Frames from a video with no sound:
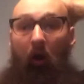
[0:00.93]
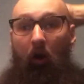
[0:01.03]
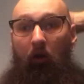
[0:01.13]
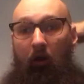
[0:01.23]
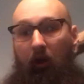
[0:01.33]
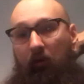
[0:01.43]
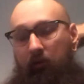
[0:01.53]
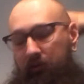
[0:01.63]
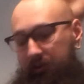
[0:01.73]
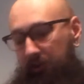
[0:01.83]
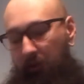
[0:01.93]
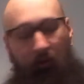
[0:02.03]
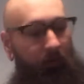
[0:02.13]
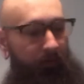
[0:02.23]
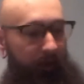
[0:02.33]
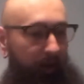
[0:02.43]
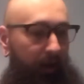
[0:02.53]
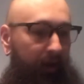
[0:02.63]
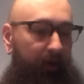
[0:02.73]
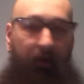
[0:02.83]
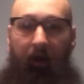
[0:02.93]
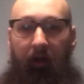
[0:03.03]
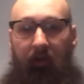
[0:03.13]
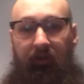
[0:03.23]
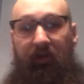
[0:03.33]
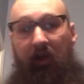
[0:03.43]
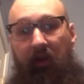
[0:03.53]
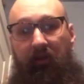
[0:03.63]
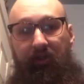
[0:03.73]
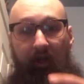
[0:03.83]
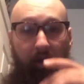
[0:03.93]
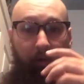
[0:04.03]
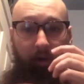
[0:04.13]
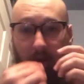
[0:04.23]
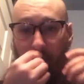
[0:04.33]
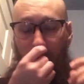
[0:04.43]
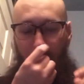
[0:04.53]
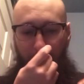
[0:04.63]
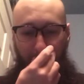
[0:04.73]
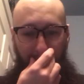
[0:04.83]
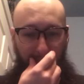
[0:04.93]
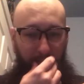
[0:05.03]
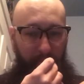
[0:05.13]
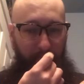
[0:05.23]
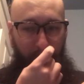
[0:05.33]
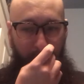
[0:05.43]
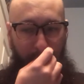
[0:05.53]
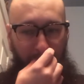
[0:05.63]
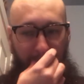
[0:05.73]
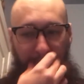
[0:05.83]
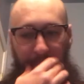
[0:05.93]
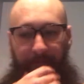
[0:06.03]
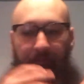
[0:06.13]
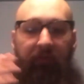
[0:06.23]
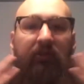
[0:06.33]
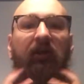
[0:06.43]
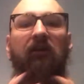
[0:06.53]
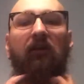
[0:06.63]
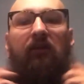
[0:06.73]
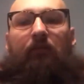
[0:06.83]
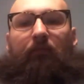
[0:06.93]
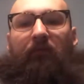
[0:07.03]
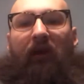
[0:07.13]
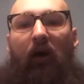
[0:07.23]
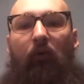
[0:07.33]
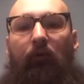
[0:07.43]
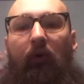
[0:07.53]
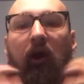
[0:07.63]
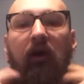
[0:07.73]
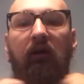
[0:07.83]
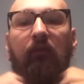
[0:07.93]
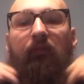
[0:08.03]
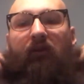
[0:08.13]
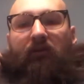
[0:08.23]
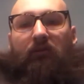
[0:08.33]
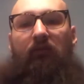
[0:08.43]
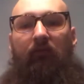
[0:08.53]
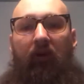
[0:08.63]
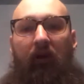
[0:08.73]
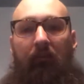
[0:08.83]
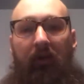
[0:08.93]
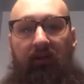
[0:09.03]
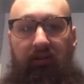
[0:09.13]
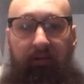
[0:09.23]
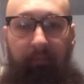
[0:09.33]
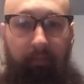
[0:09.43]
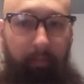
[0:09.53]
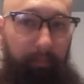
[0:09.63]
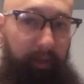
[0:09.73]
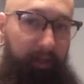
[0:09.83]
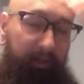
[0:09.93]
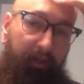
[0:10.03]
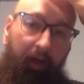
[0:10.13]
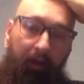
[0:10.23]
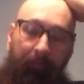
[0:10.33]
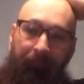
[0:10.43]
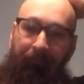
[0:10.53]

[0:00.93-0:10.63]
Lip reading: Alright, so I just got out of the shower. Uh, just got done towel drying this fucking mess. But I'm